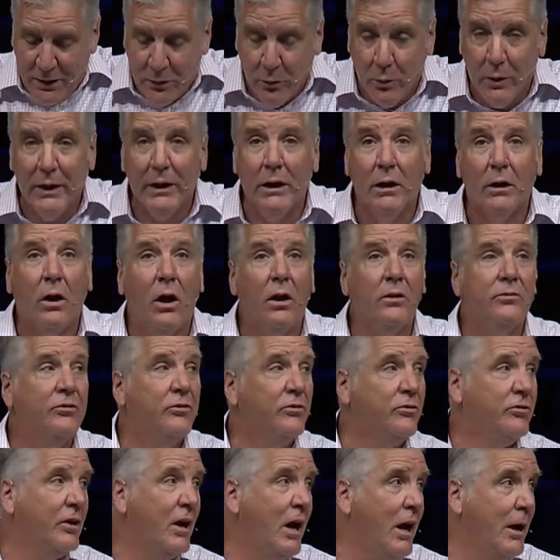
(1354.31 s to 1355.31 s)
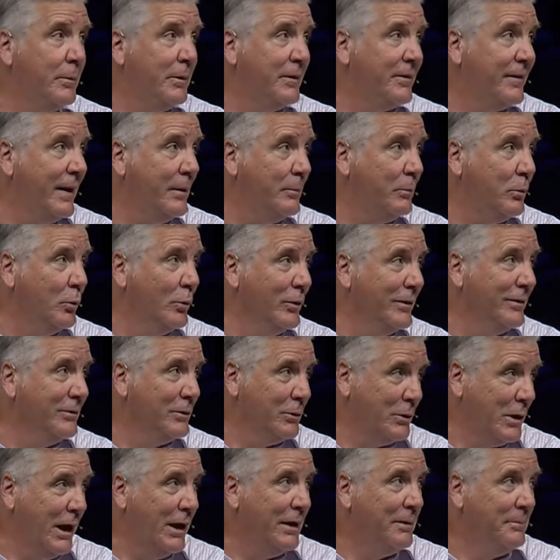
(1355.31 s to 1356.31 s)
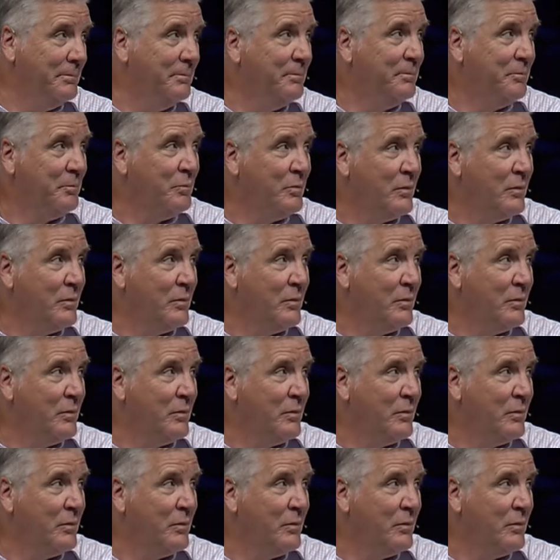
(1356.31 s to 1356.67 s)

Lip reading: By the way, he lost his job at that point, okay?